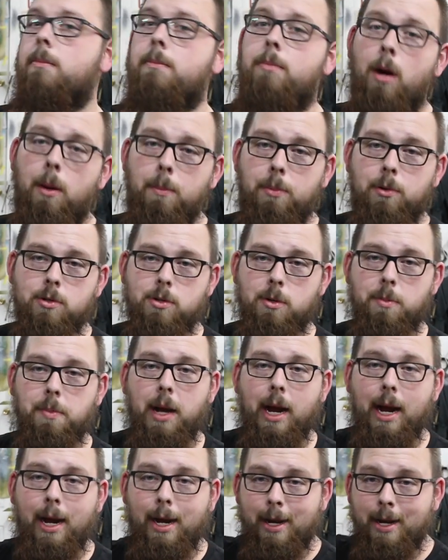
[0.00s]
Bumpers are
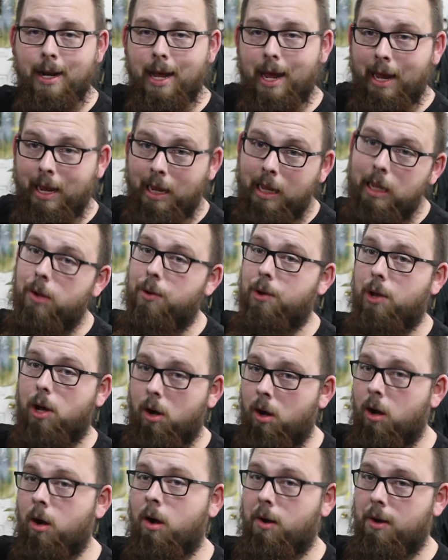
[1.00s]
painted and
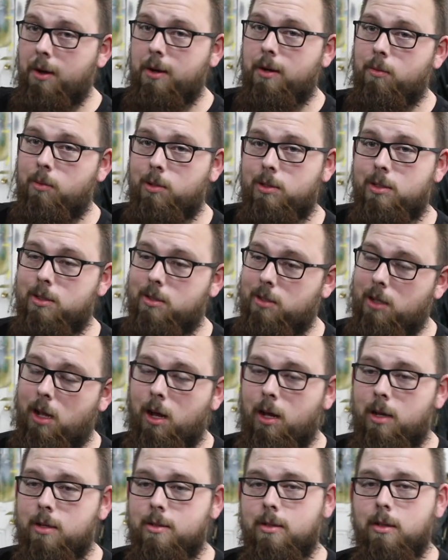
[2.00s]
on, which is
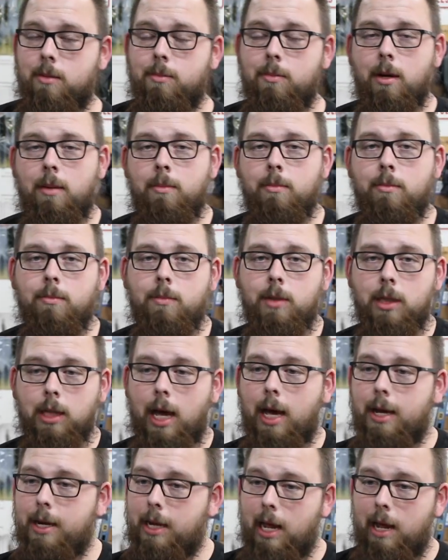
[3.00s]
awesome. I'm
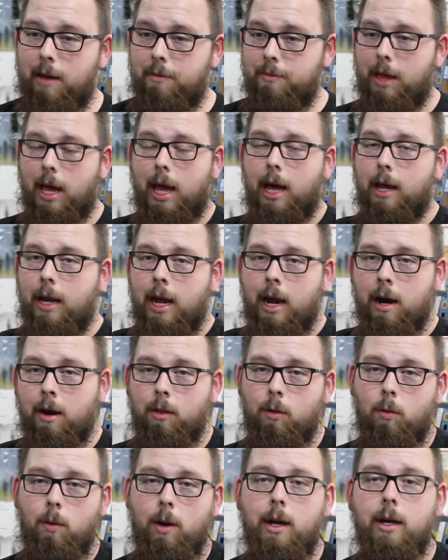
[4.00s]
glad to have that out
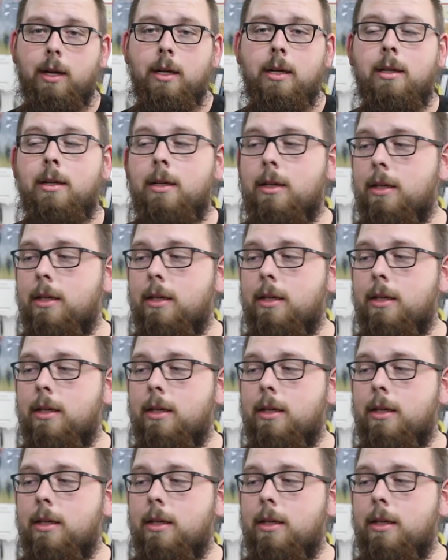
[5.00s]
of the way.